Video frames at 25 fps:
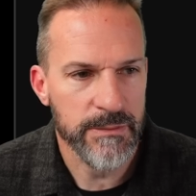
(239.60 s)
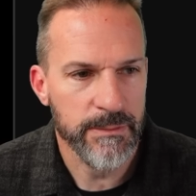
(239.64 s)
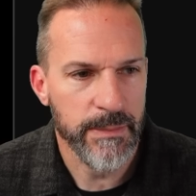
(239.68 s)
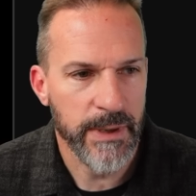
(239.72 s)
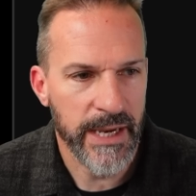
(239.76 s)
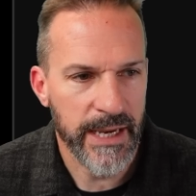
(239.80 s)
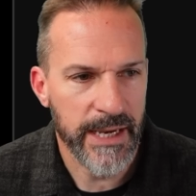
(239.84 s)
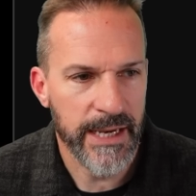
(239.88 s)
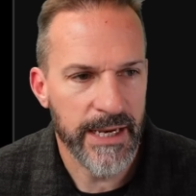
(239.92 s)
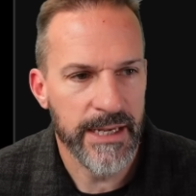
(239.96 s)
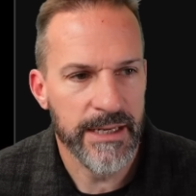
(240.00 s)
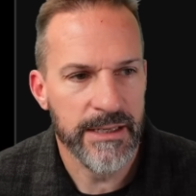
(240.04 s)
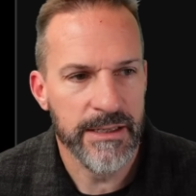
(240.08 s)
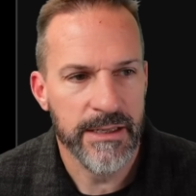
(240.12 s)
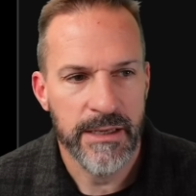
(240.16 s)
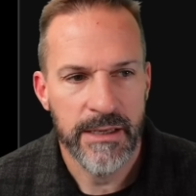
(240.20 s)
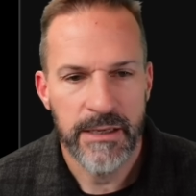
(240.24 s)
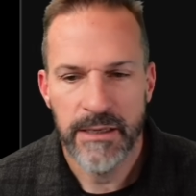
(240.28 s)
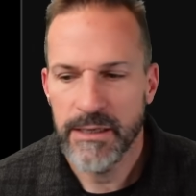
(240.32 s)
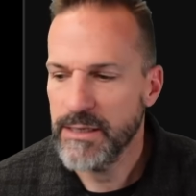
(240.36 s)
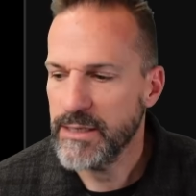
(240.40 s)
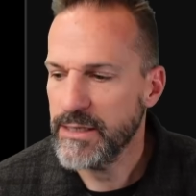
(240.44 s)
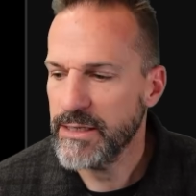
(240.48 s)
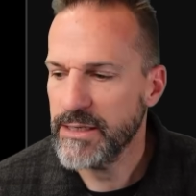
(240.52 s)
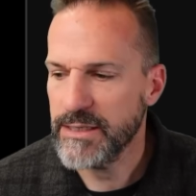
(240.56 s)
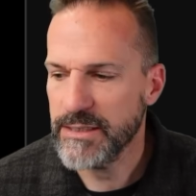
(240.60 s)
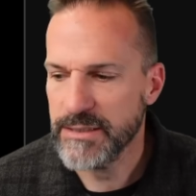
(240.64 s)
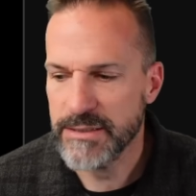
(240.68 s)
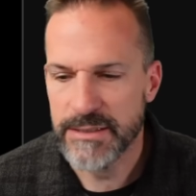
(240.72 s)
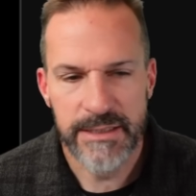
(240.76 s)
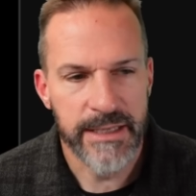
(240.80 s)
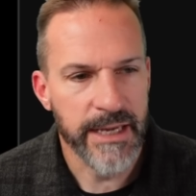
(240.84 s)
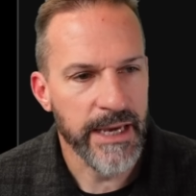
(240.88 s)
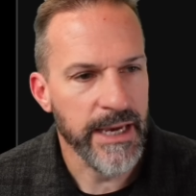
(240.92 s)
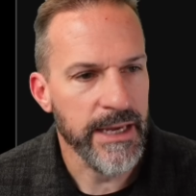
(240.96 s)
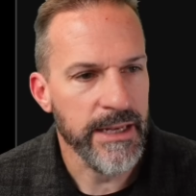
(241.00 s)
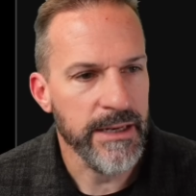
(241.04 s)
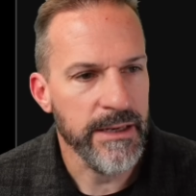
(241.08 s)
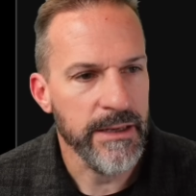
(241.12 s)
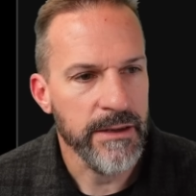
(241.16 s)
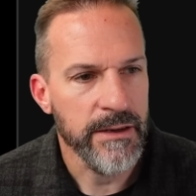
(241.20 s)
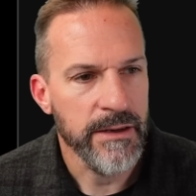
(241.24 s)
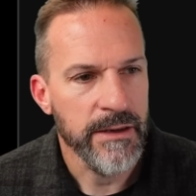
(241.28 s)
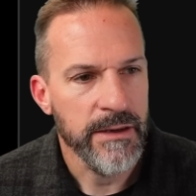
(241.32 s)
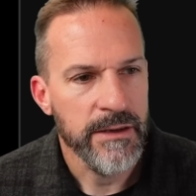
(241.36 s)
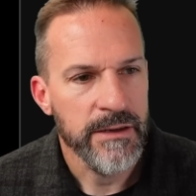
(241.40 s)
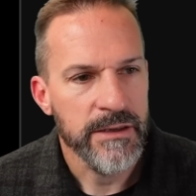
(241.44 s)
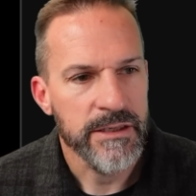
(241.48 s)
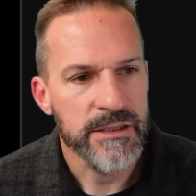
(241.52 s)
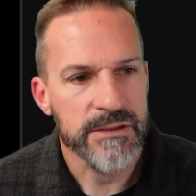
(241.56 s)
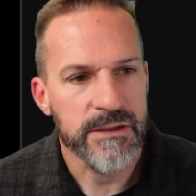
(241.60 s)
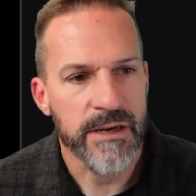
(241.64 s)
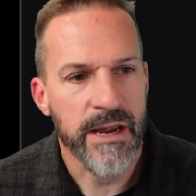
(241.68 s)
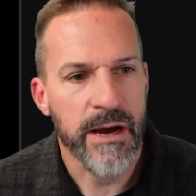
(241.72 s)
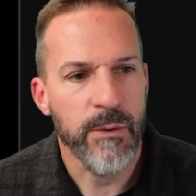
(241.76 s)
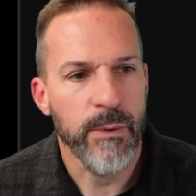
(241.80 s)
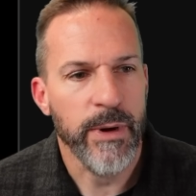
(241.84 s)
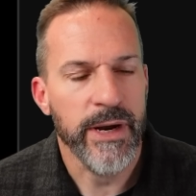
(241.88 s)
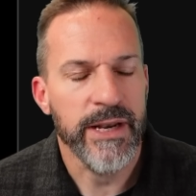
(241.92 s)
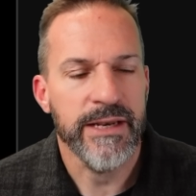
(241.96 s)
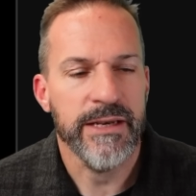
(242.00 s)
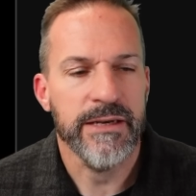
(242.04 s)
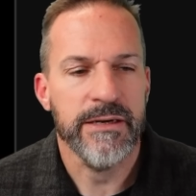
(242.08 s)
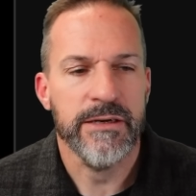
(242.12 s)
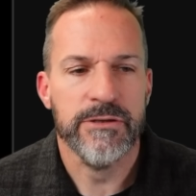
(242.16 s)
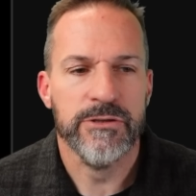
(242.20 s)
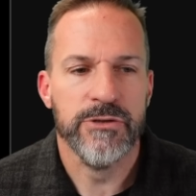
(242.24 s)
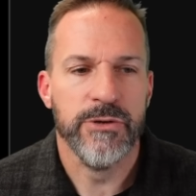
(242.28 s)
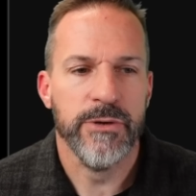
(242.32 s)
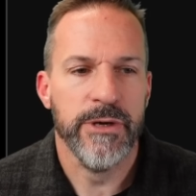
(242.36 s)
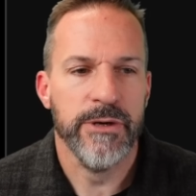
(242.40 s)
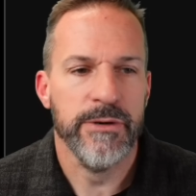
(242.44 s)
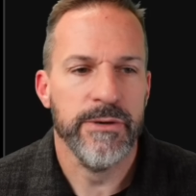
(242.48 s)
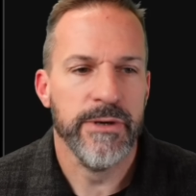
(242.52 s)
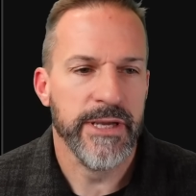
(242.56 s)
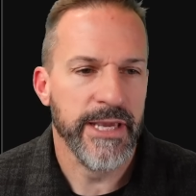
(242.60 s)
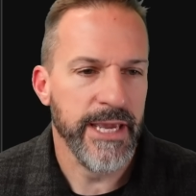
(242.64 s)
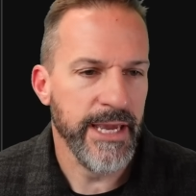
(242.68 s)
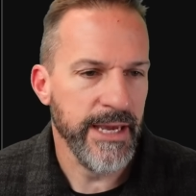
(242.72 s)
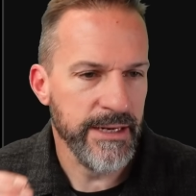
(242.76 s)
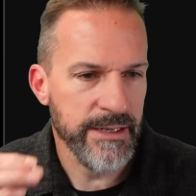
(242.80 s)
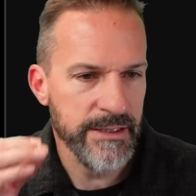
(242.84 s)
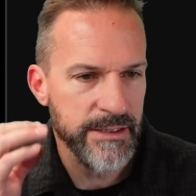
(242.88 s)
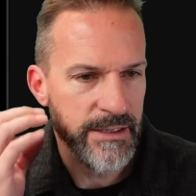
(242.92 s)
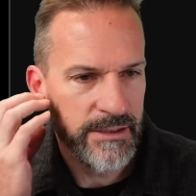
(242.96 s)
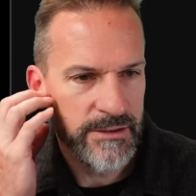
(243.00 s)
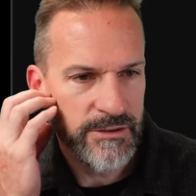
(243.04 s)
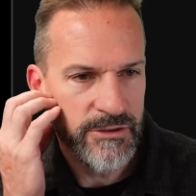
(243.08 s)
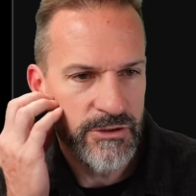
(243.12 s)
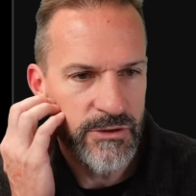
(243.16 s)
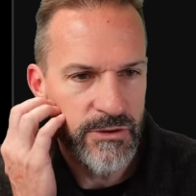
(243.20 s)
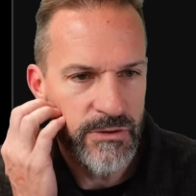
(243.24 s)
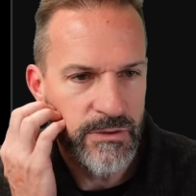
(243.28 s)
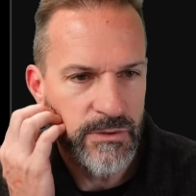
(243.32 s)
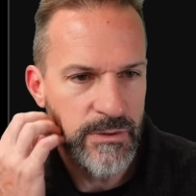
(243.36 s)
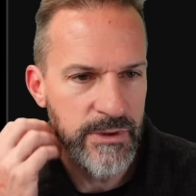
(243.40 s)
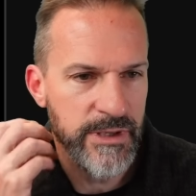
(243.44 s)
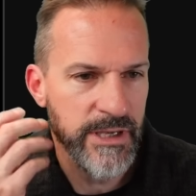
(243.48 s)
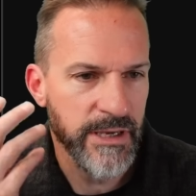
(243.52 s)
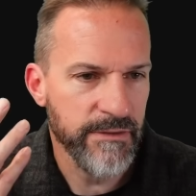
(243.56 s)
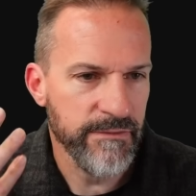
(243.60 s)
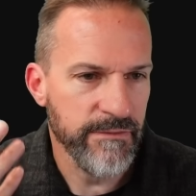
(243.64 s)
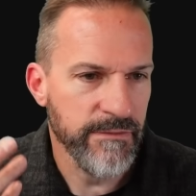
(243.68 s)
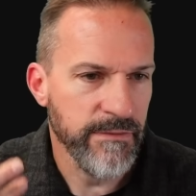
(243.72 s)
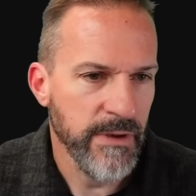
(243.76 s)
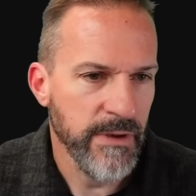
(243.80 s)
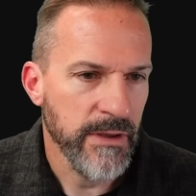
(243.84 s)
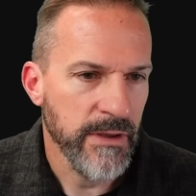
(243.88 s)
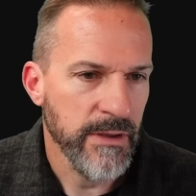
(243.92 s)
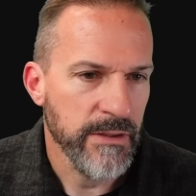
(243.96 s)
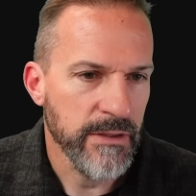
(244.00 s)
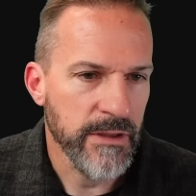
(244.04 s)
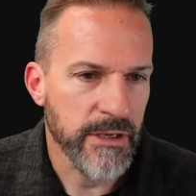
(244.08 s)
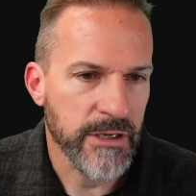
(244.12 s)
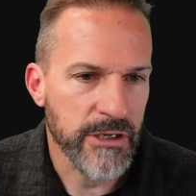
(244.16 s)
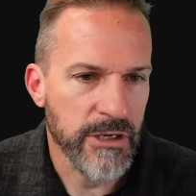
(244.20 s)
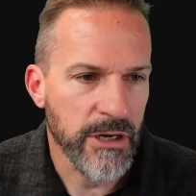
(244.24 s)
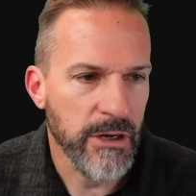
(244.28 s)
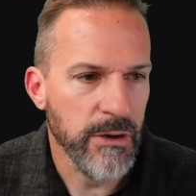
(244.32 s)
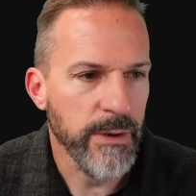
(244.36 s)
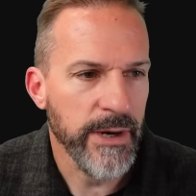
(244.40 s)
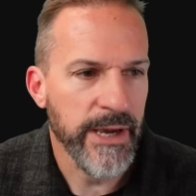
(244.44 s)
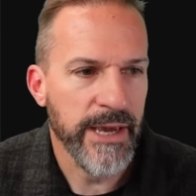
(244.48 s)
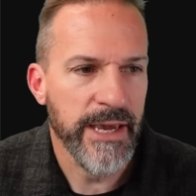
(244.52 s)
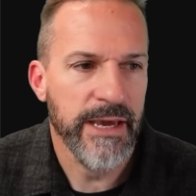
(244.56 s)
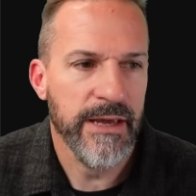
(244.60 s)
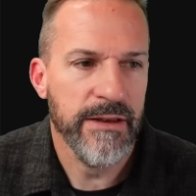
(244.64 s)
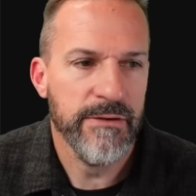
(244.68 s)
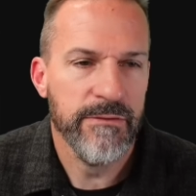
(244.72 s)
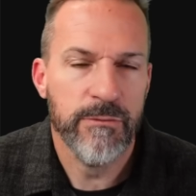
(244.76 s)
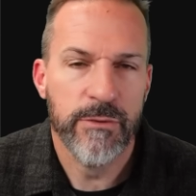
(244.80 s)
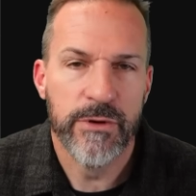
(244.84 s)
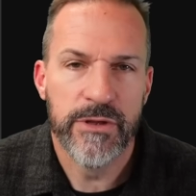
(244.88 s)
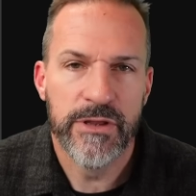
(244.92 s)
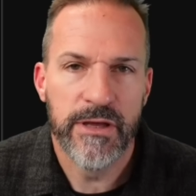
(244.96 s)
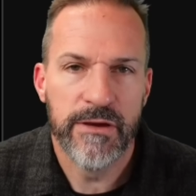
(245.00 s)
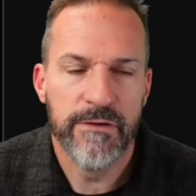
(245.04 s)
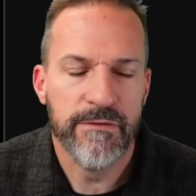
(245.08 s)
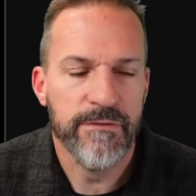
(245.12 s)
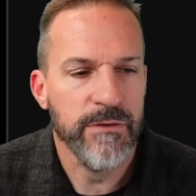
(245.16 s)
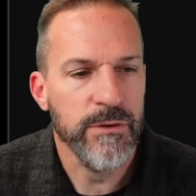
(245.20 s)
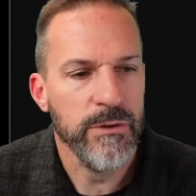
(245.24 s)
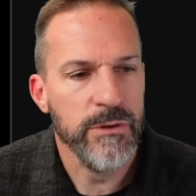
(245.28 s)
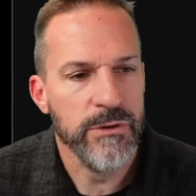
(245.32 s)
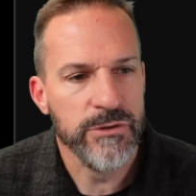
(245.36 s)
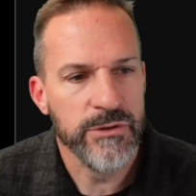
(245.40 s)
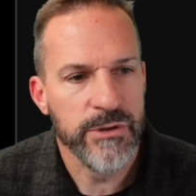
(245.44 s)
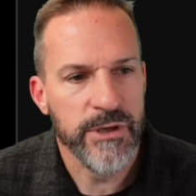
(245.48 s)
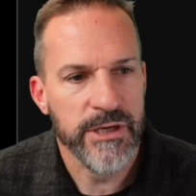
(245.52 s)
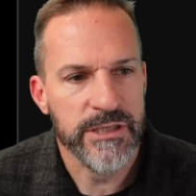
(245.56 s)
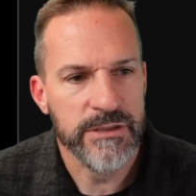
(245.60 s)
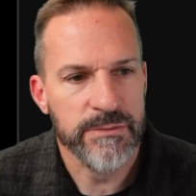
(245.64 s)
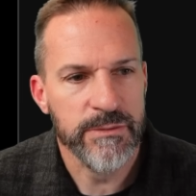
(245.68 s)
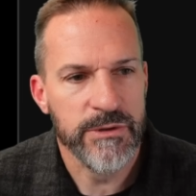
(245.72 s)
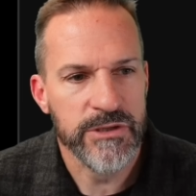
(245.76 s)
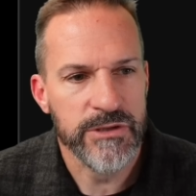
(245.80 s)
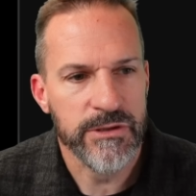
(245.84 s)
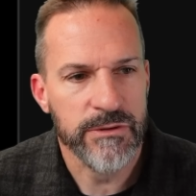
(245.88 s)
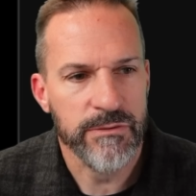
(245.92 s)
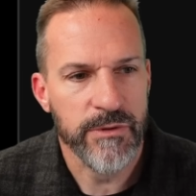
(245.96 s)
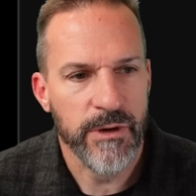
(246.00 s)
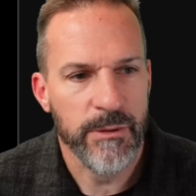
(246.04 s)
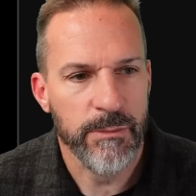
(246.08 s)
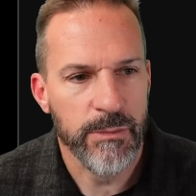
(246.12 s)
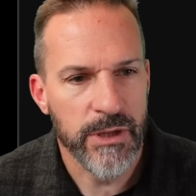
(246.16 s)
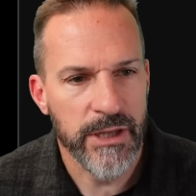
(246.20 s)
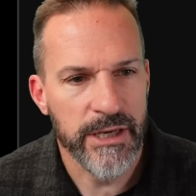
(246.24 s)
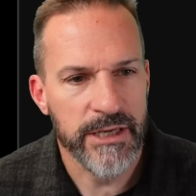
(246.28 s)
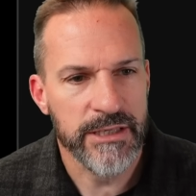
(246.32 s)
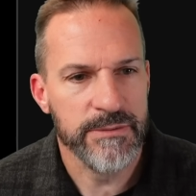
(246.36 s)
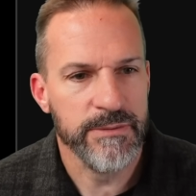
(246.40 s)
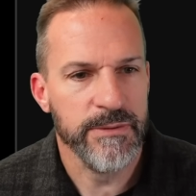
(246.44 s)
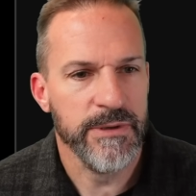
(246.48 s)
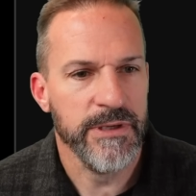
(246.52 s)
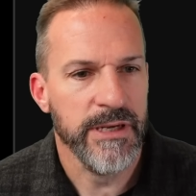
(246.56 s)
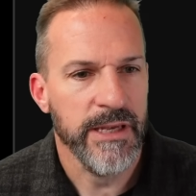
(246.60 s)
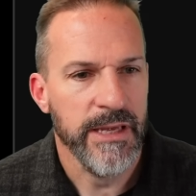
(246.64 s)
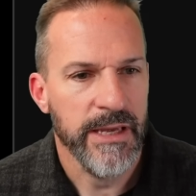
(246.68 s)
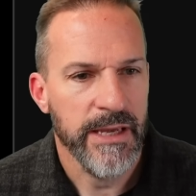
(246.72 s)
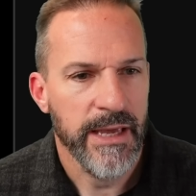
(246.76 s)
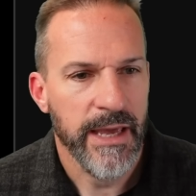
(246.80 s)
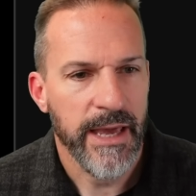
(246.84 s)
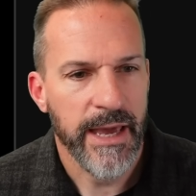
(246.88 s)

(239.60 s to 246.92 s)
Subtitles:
pan. It is dead. He's now waiting on Toyota Canada to give the go-ahead with a full transmission replacement,